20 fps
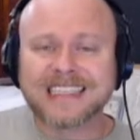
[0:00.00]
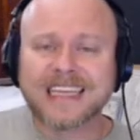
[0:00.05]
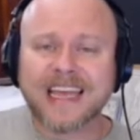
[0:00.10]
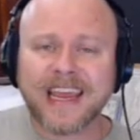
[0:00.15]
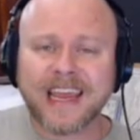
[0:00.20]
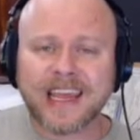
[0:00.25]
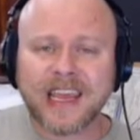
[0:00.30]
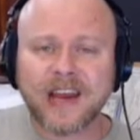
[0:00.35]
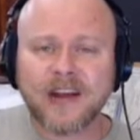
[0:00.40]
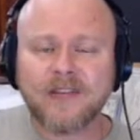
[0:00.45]

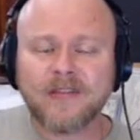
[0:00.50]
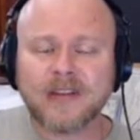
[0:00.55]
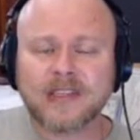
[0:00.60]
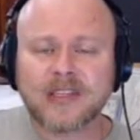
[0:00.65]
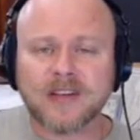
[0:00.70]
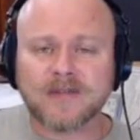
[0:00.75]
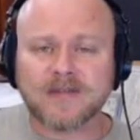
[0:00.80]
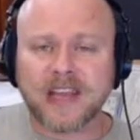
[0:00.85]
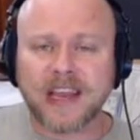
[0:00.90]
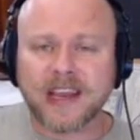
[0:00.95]
Take care of
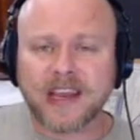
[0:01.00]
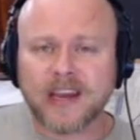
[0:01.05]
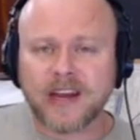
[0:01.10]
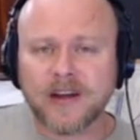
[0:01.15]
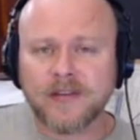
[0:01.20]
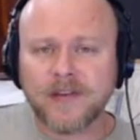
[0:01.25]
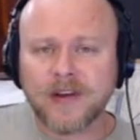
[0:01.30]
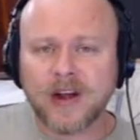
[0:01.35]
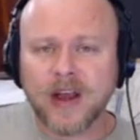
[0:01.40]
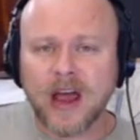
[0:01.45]
yourself. Take
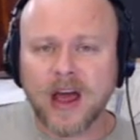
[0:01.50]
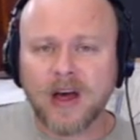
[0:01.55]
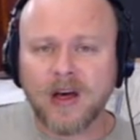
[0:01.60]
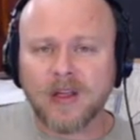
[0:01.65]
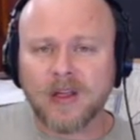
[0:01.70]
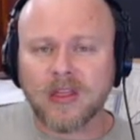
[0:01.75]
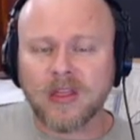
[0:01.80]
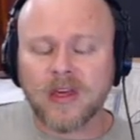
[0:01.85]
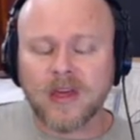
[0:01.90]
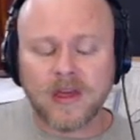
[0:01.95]
care of your
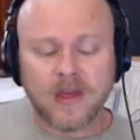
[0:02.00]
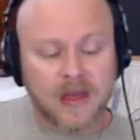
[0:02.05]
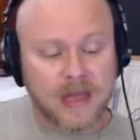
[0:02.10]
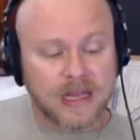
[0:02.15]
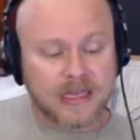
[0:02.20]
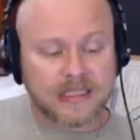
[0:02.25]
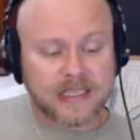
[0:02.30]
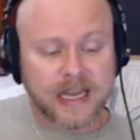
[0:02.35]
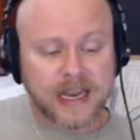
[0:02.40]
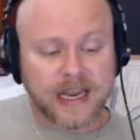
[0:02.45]
health.
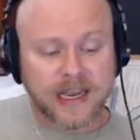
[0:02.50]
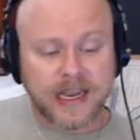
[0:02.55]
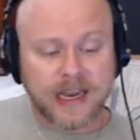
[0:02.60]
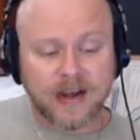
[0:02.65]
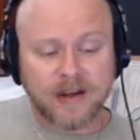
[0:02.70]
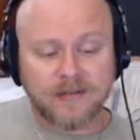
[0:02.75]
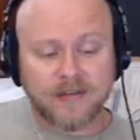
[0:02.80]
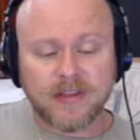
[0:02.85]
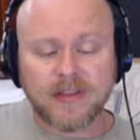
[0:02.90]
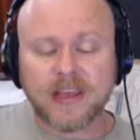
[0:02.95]
Take
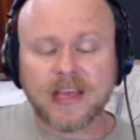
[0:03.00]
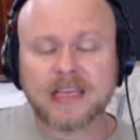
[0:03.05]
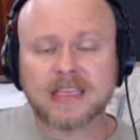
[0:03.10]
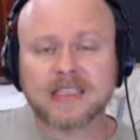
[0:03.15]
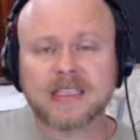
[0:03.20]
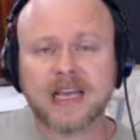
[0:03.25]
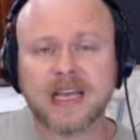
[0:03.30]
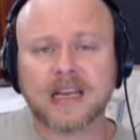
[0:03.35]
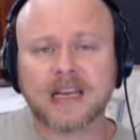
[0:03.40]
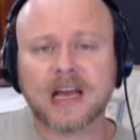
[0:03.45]
care of the
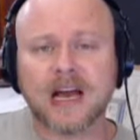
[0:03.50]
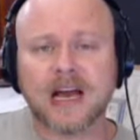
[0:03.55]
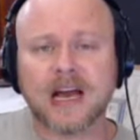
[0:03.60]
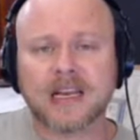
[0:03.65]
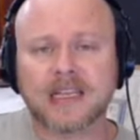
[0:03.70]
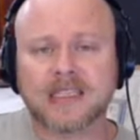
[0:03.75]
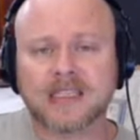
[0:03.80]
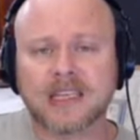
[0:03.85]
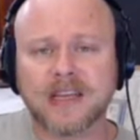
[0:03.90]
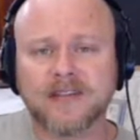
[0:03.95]
things that
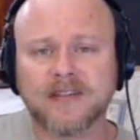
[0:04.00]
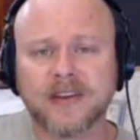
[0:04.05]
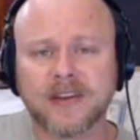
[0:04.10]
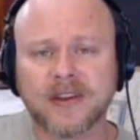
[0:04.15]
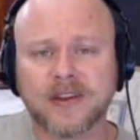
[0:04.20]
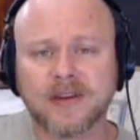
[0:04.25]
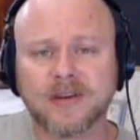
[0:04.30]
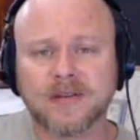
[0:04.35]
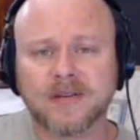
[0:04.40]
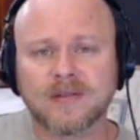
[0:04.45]
God has given
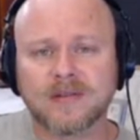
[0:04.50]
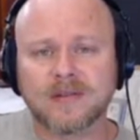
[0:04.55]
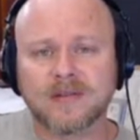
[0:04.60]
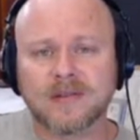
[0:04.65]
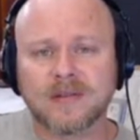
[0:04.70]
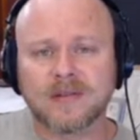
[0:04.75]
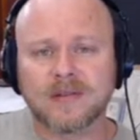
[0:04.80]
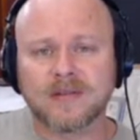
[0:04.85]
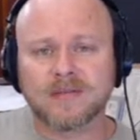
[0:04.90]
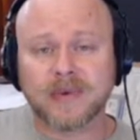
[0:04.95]
you
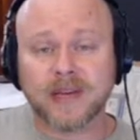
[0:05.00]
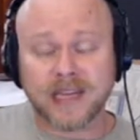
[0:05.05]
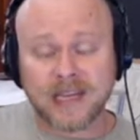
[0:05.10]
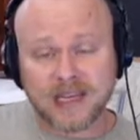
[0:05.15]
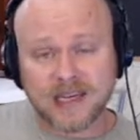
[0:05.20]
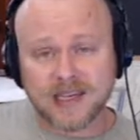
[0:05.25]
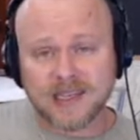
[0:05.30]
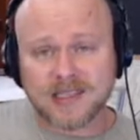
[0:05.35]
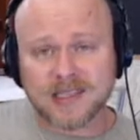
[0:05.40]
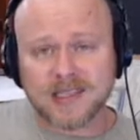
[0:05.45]

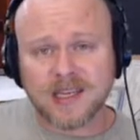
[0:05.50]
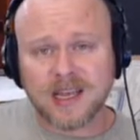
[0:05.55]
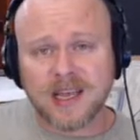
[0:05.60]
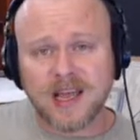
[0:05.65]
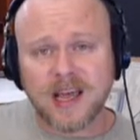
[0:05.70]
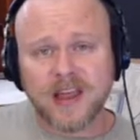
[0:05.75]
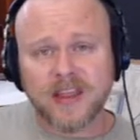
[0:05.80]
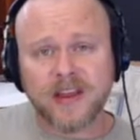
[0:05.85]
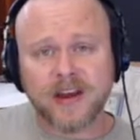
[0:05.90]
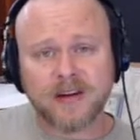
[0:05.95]
because
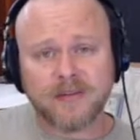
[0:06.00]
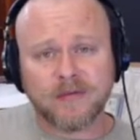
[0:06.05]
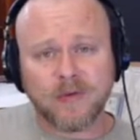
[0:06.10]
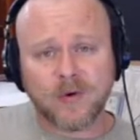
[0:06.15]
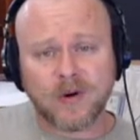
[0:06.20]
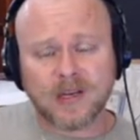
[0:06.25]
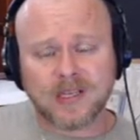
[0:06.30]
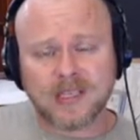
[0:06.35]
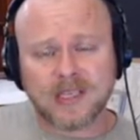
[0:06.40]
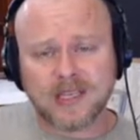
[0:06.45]
they're
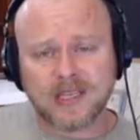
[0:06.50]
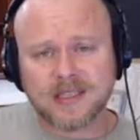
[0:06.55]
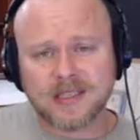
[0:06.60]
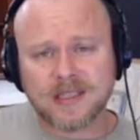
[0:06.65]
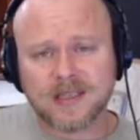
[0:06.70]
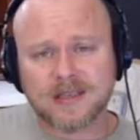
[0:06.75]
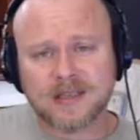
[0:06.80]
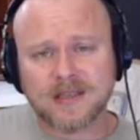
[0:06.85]
for a season.